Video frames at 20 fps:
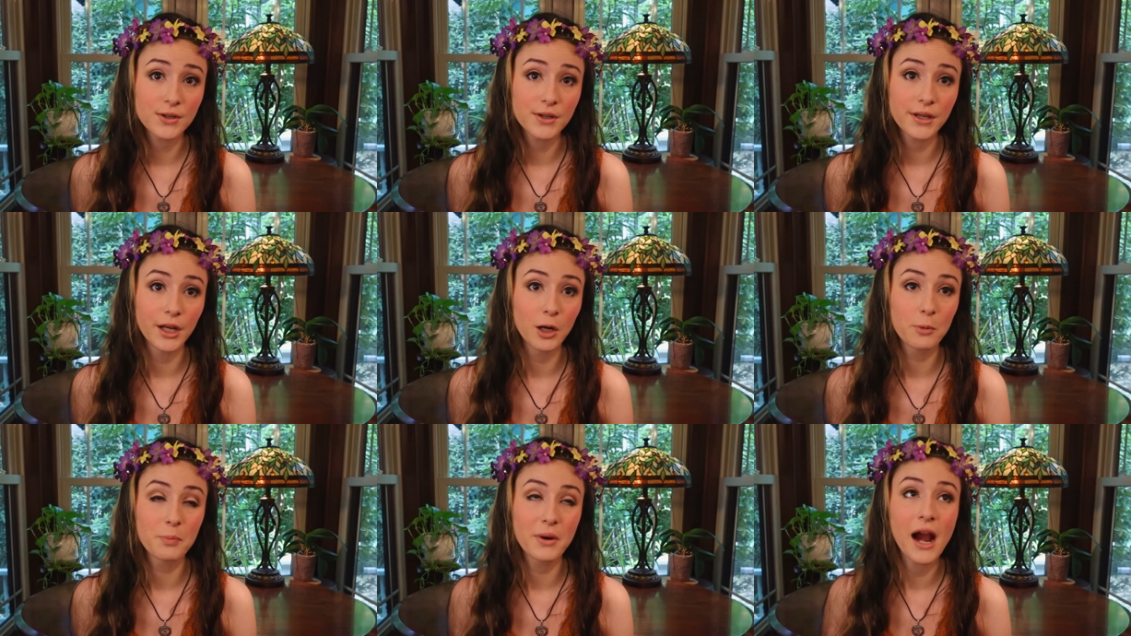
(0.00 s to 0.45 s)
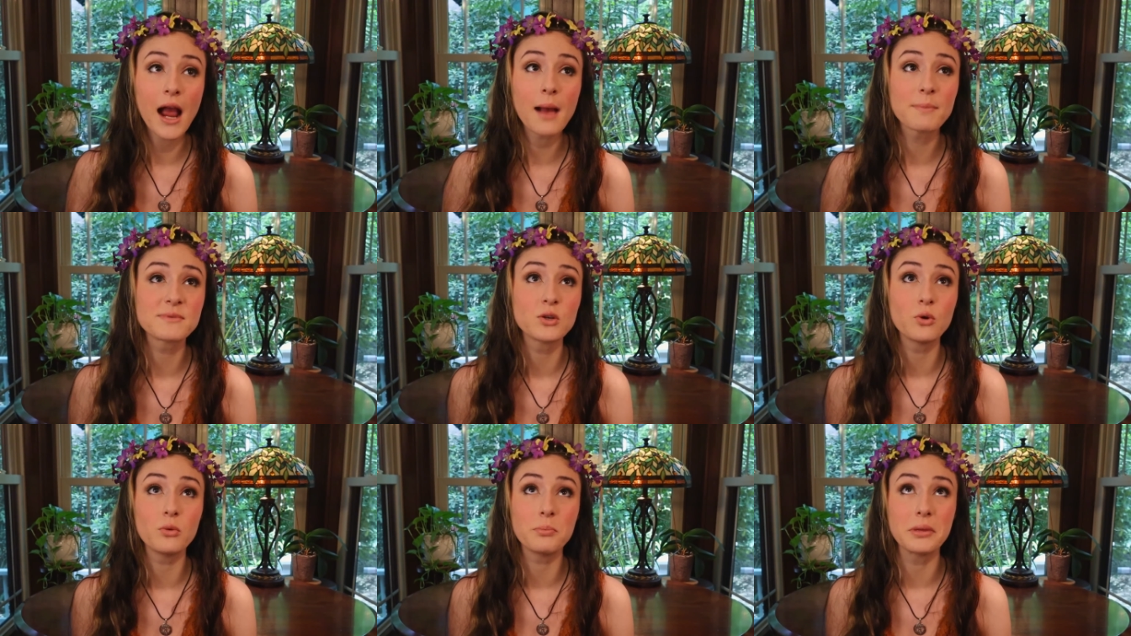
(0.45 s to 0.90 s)
You know,
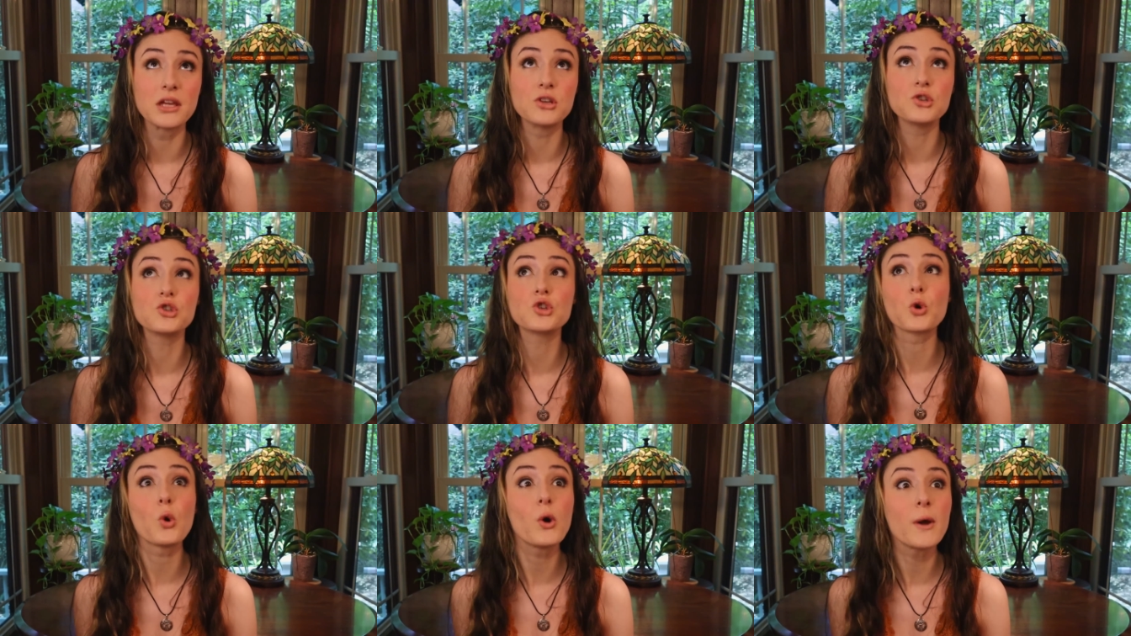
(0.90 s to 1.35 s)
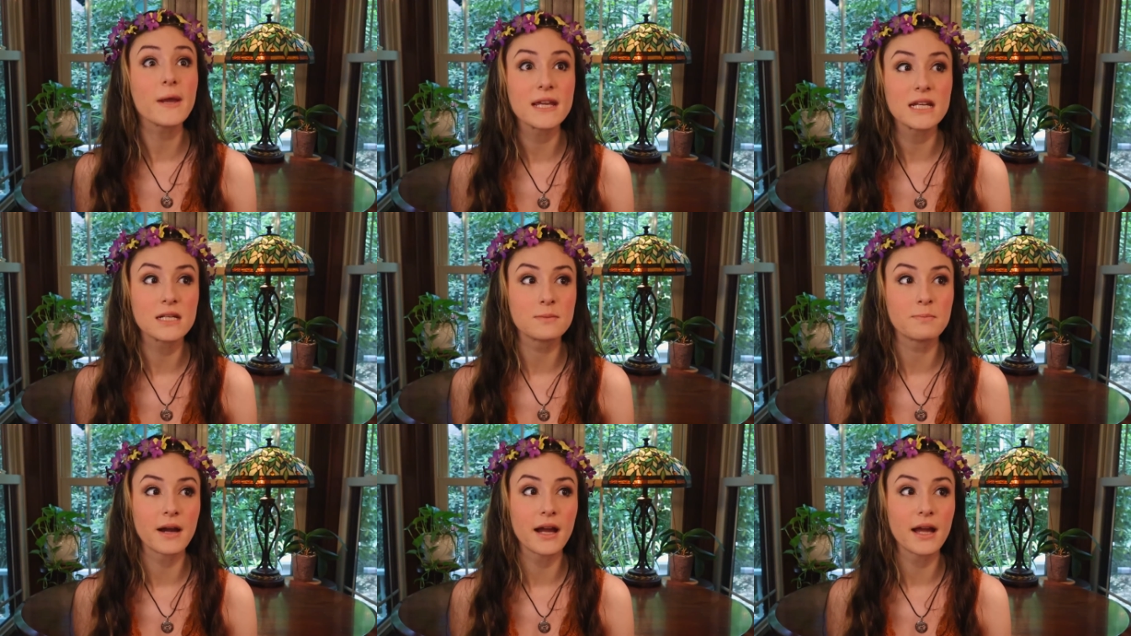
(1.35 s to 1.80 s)
perhaps it would be
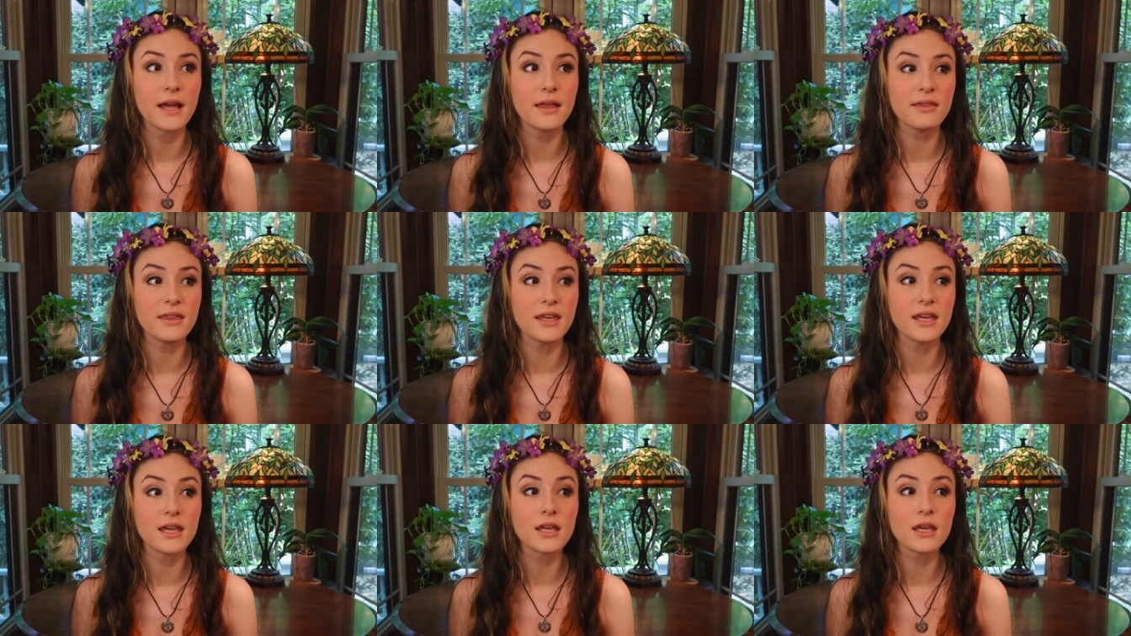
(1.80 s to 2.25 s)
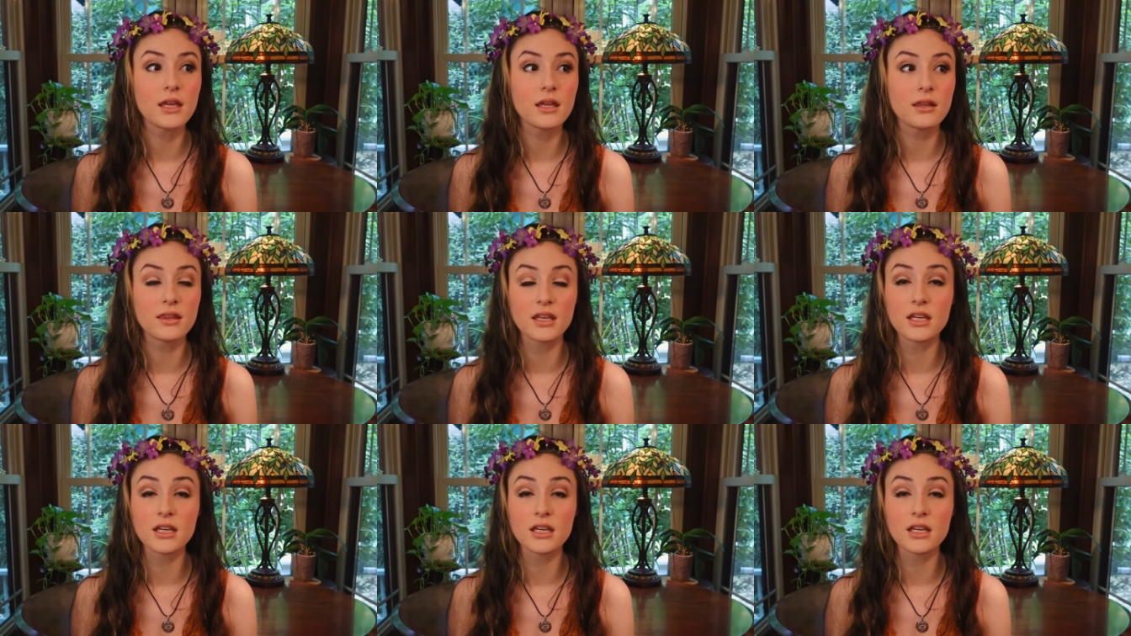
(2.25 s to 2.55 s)
enjoyed by the,